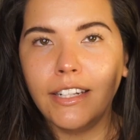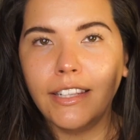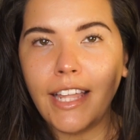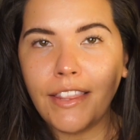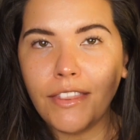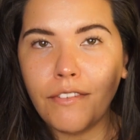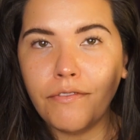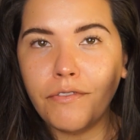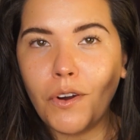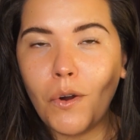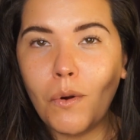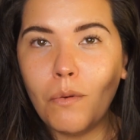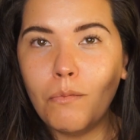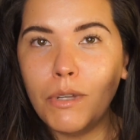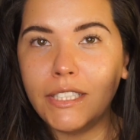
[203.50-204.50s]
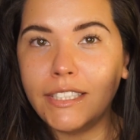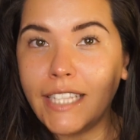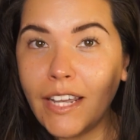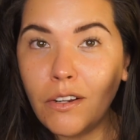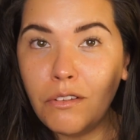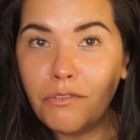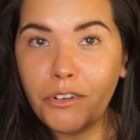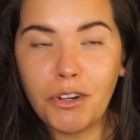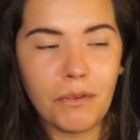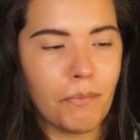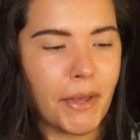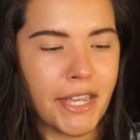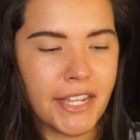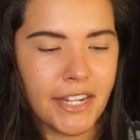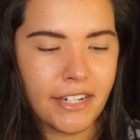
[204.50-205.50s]
Let the foam settle for a
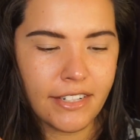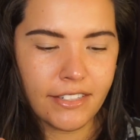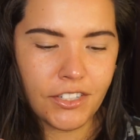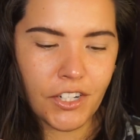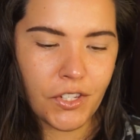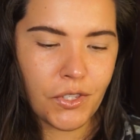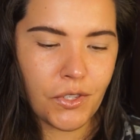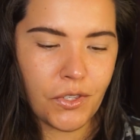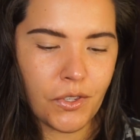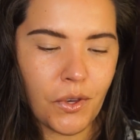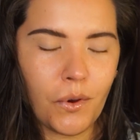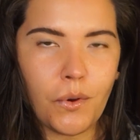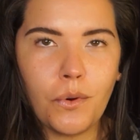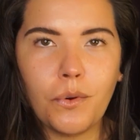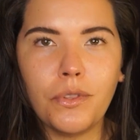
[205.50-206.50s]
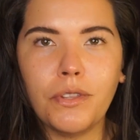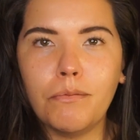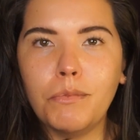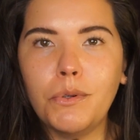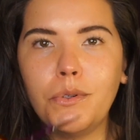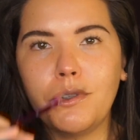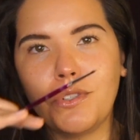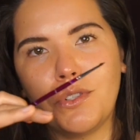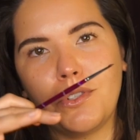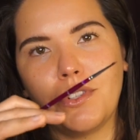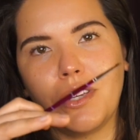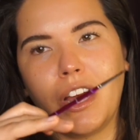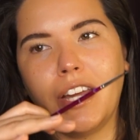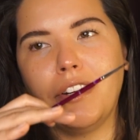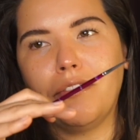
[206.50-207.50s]
bit just so the mousse
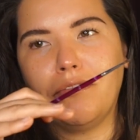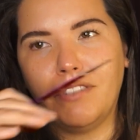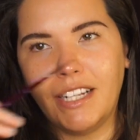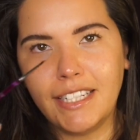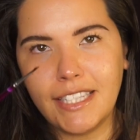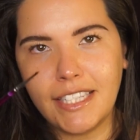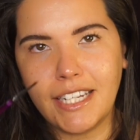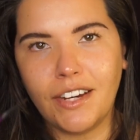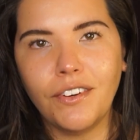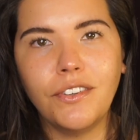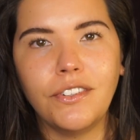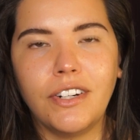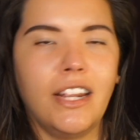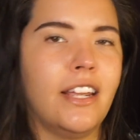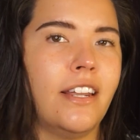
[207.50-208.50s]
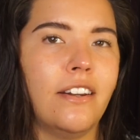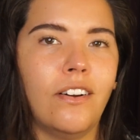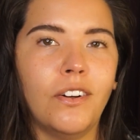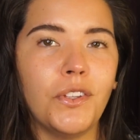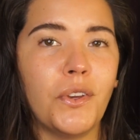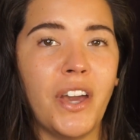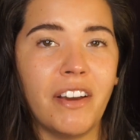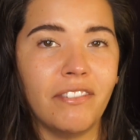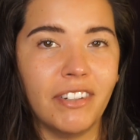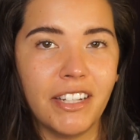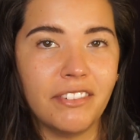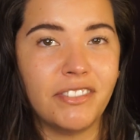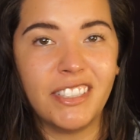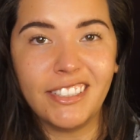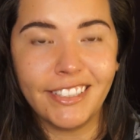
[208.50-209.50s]
kind of flattens out and all you have
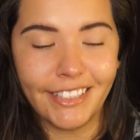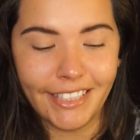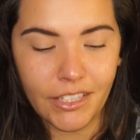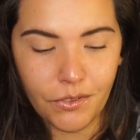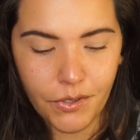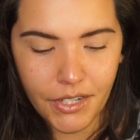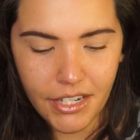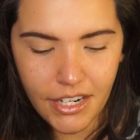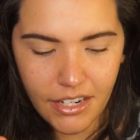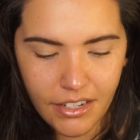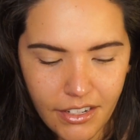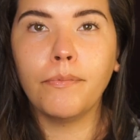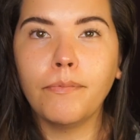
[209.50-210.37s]
left is the liquid.